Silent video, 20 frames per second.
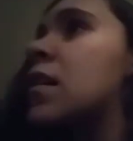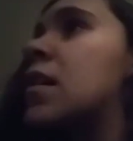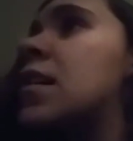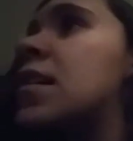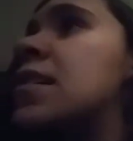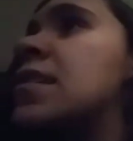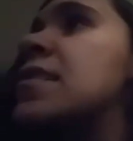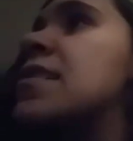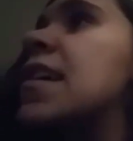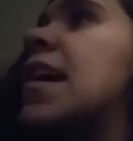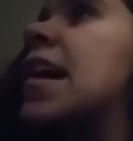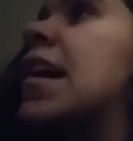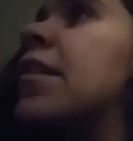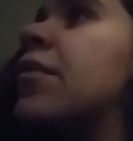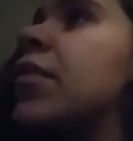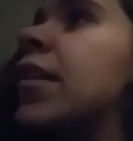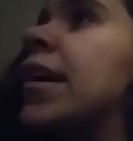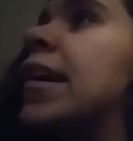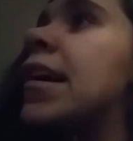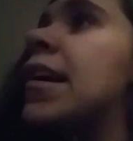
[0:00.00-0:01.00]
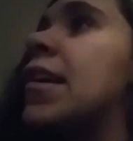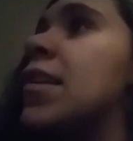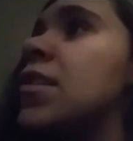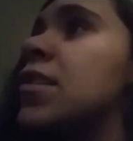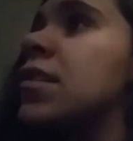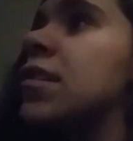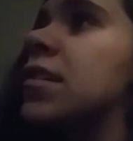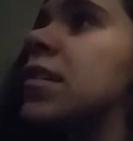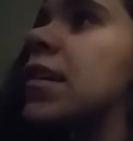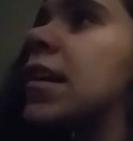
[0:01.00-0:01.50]
Cause every
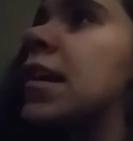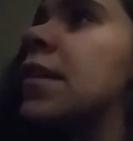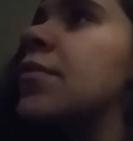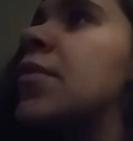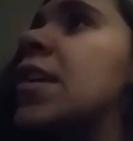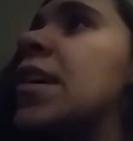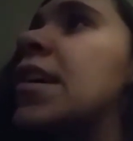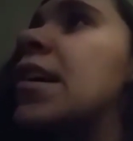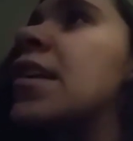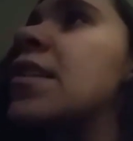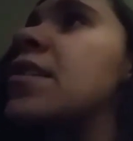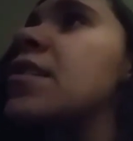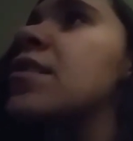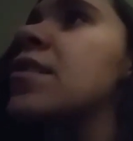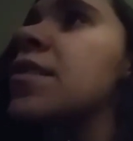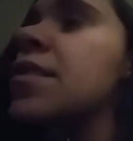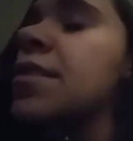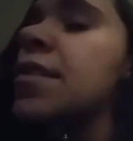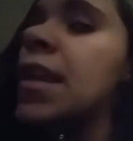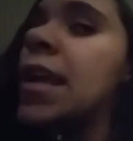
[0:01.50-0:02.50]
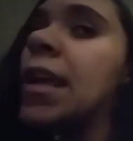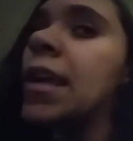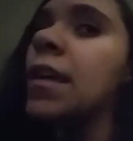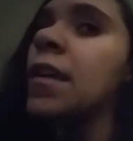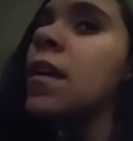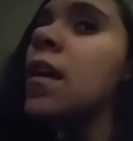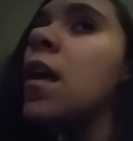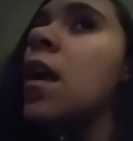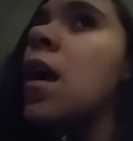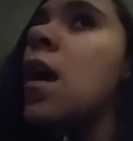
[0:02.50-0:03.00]
other every other
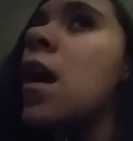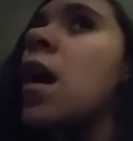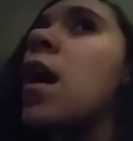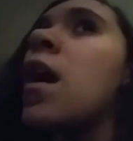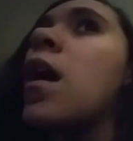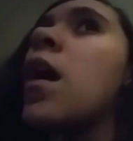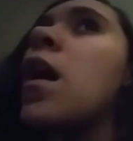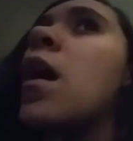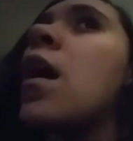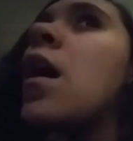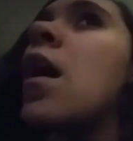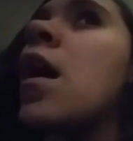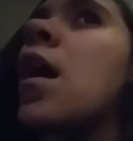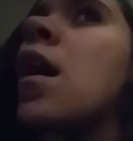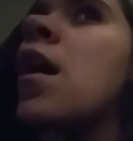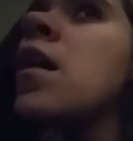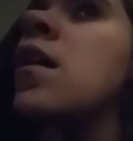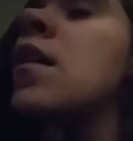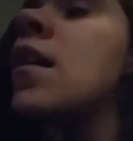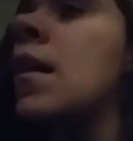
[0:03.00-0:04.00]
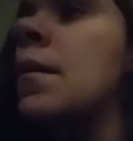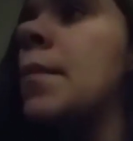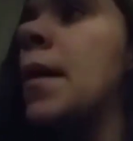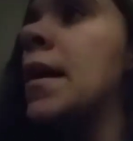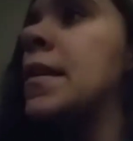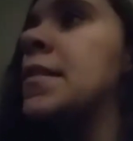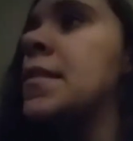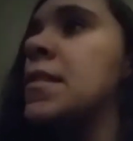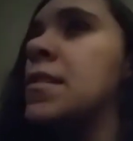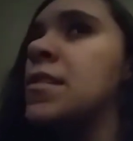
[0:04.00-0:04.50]
thing
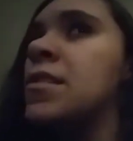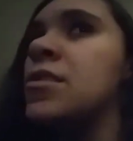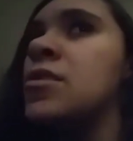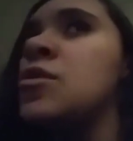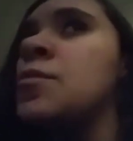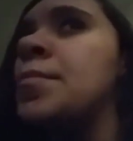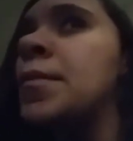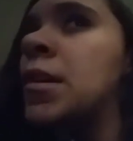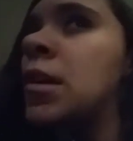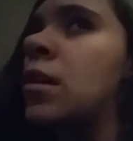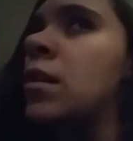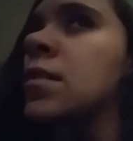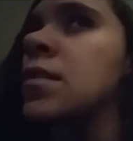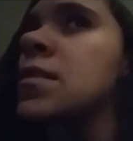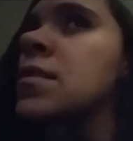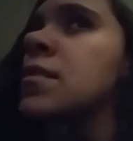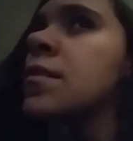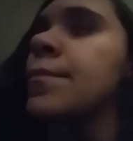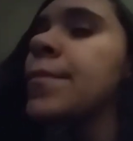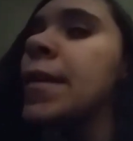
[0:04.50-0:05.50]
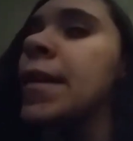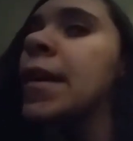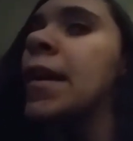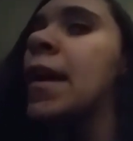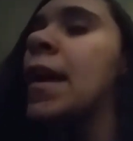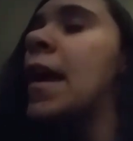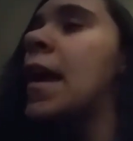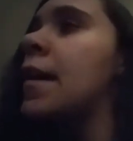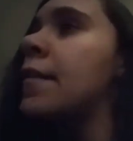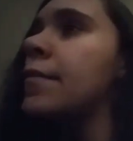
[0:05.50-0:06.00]
about this stupid autism thing
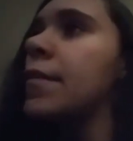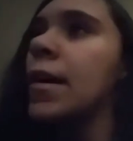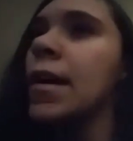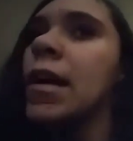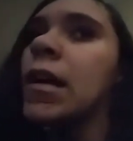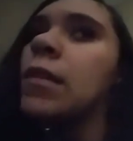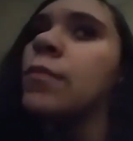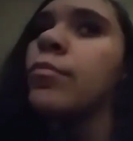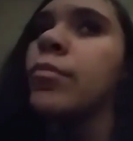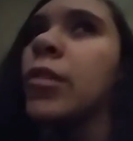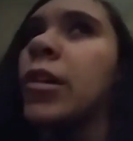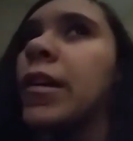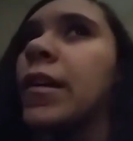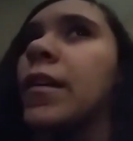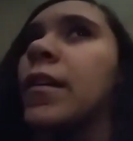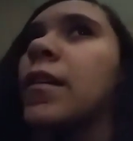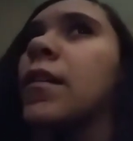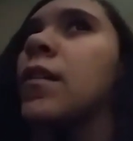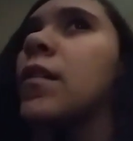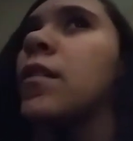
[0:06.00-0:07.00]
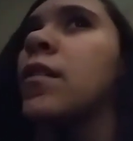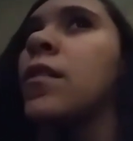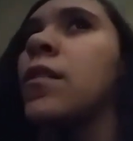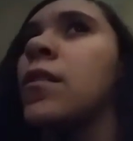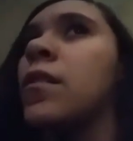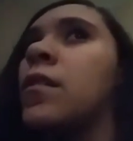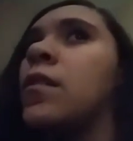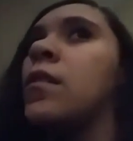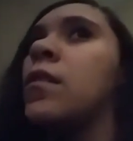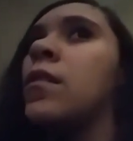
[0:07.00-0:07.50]
I have, I got a break. Um,
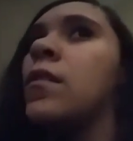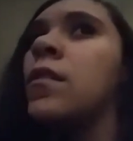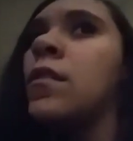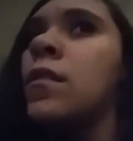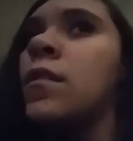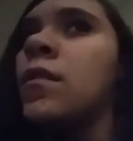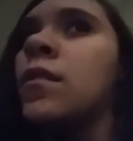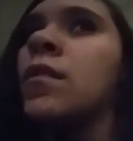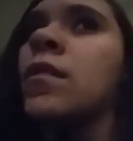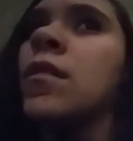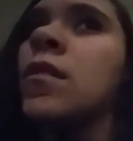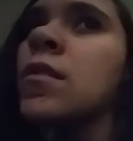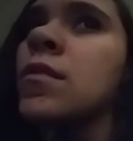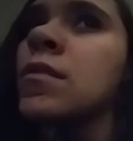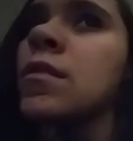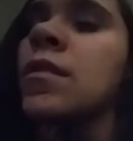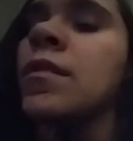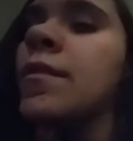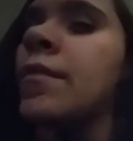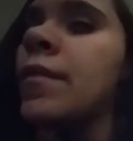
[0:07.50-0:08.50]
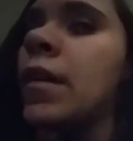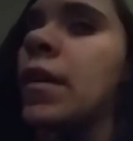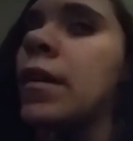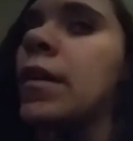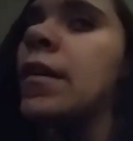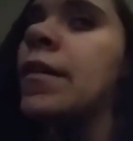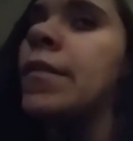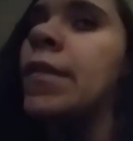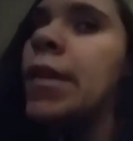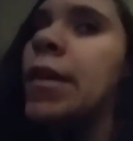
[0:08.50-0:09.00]
uh, um, Cause other
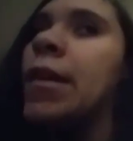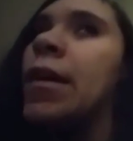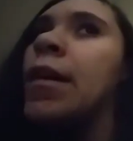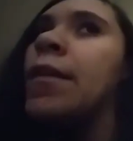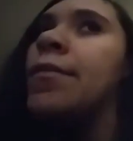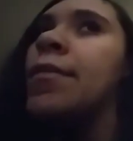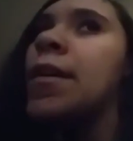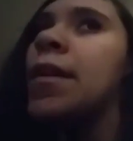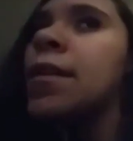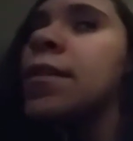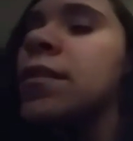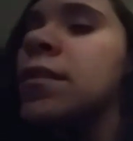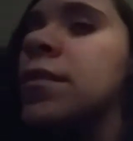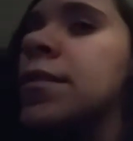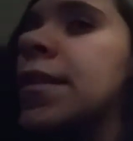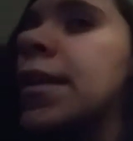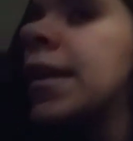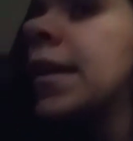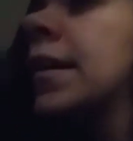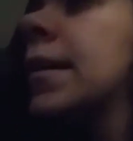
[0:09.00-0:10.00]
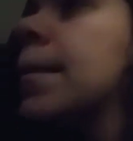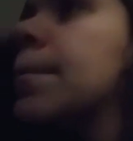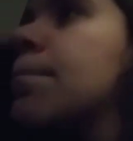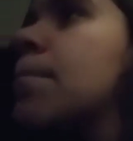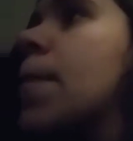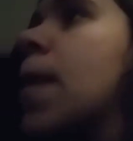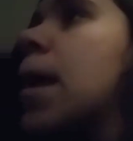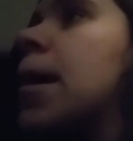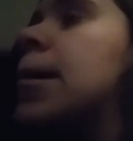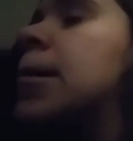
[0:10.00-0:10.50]
uh, every other thing
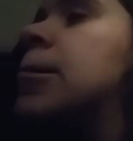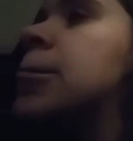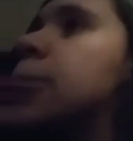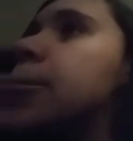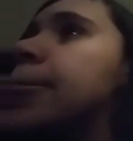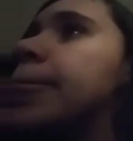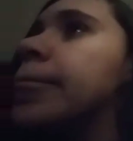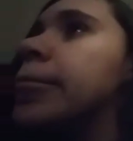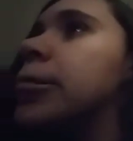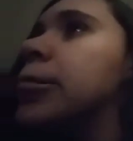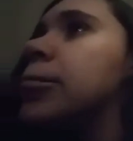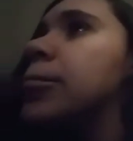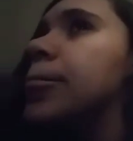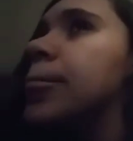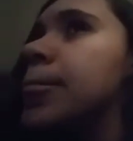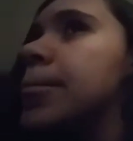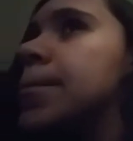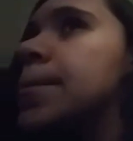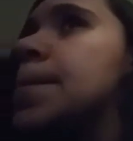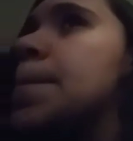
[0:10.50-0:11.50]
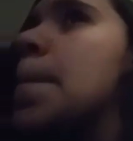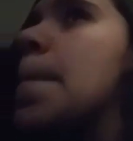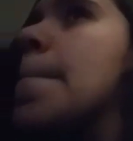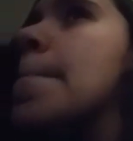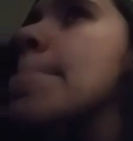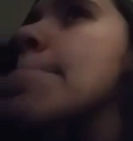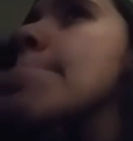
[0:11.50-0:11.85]
is the rules.